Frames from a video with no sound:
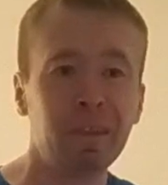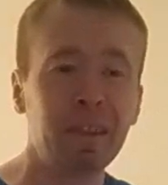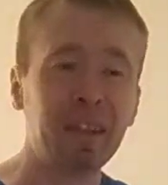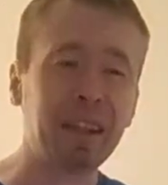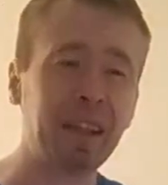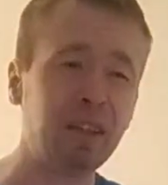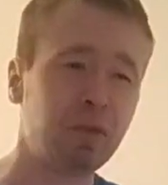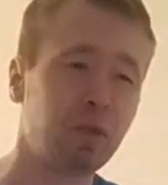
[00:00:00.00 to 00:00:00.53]

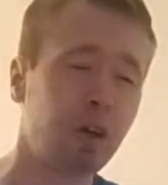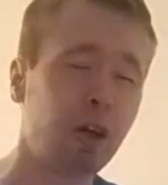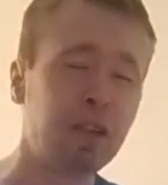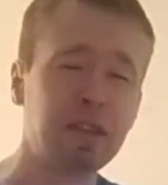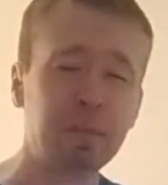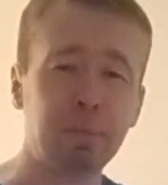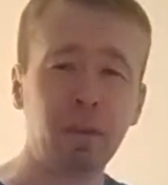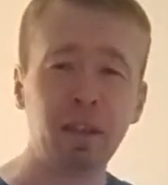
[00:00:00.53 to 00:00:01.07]
Again,
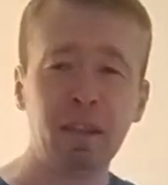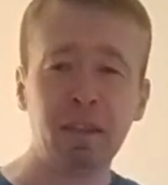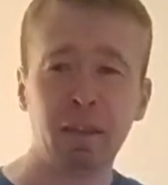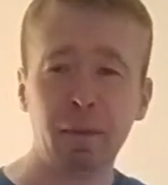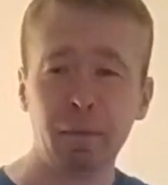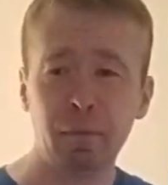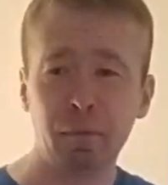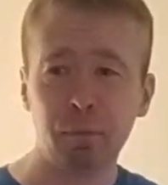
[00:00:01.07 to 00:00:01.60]
Hertha Berlin
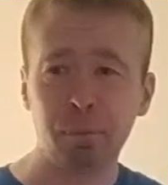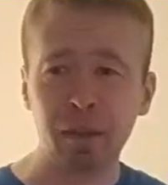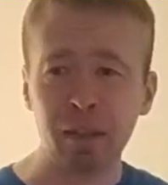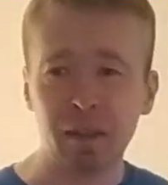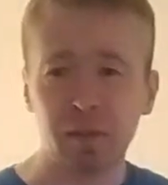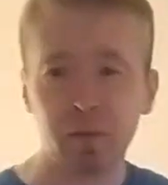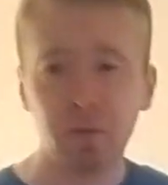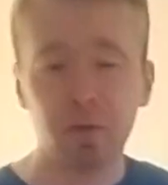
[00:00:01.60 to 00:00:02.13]
are a
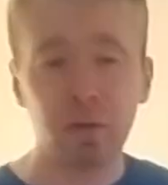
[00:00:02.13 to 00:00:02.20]
big